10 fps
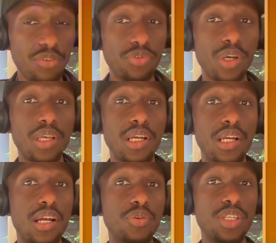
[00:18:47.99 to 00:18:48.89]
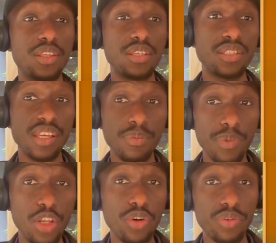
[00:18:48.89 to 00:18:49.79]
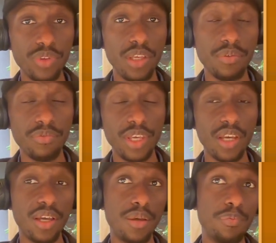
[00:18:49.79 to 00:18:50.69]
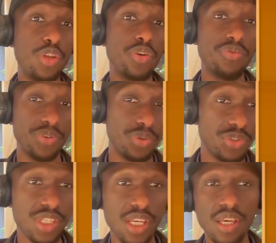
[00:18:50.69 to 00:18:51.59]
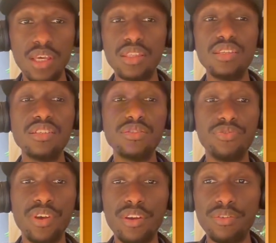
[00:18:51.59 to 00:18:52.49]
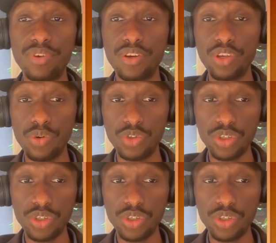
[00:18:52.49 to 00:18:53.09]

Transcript: if you are counting this in million views, this is very, very huge.